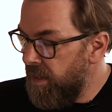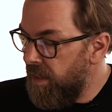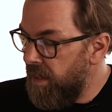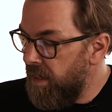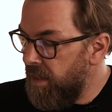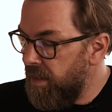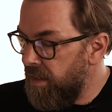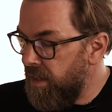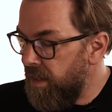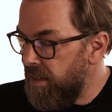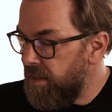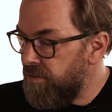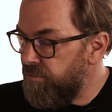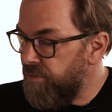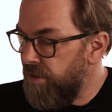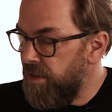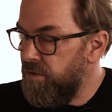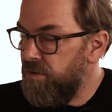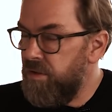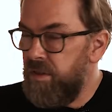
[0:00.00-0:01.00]
and that's
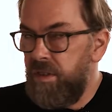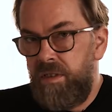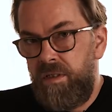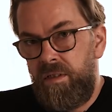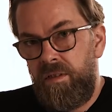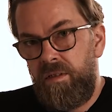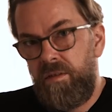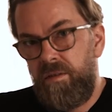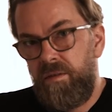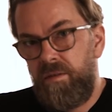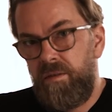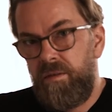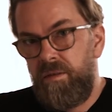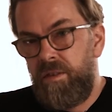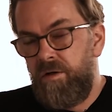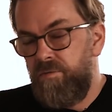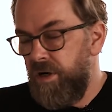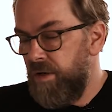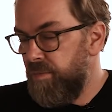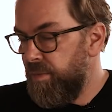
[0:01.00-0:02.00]
when you set
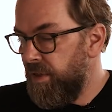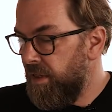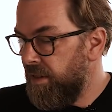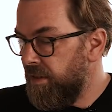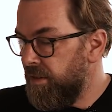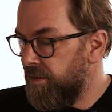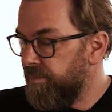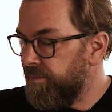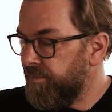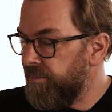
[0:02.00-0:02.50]
the white balance.